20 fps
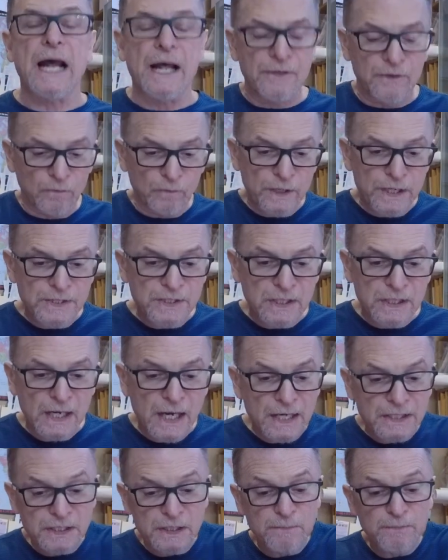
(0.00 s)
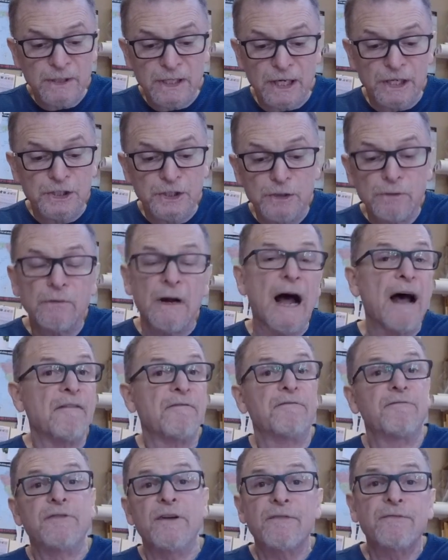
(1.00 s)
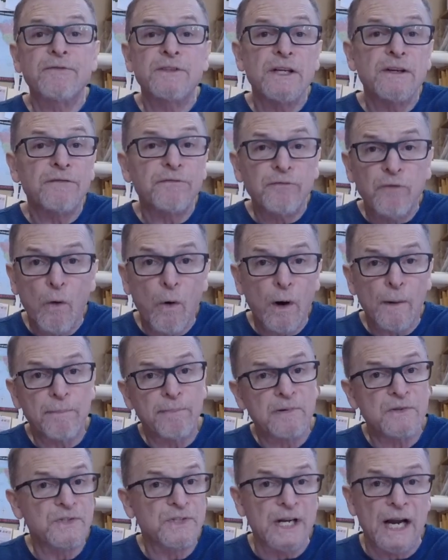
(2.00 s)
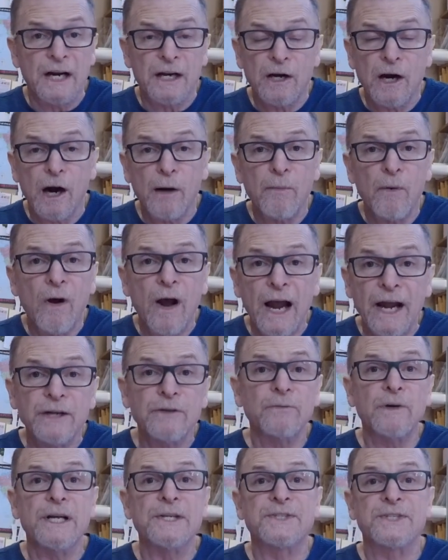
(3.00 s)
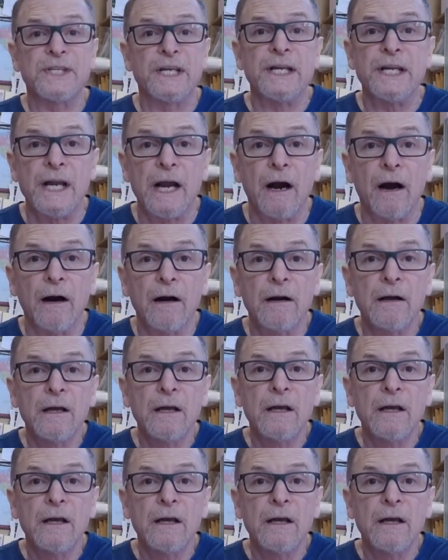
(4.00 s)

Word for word: And the reason is, is because you got fifty-four percent carbohydrates in there.